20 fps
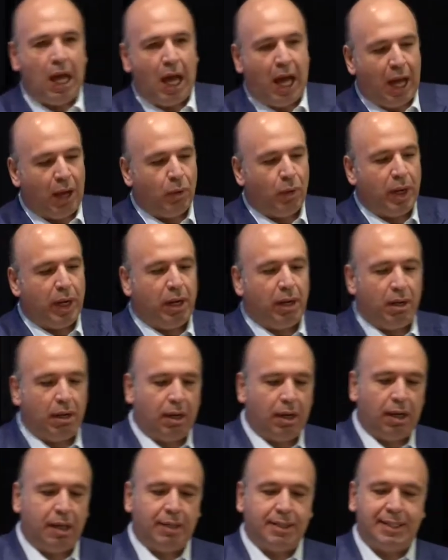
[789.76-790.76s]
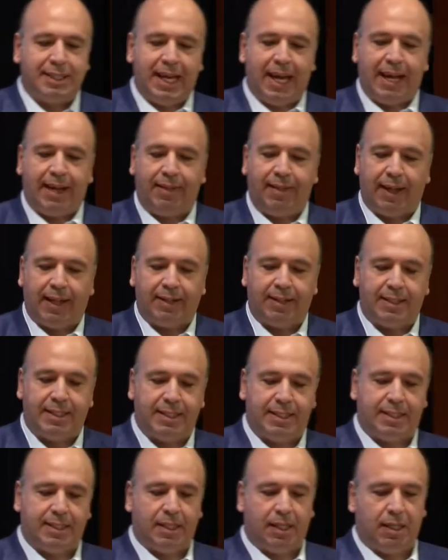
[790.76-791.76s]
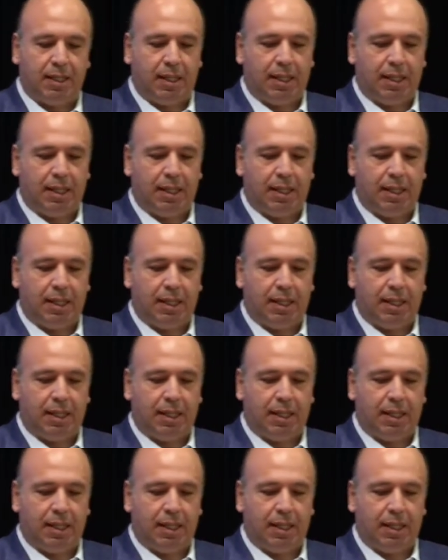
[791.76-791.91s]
I will say that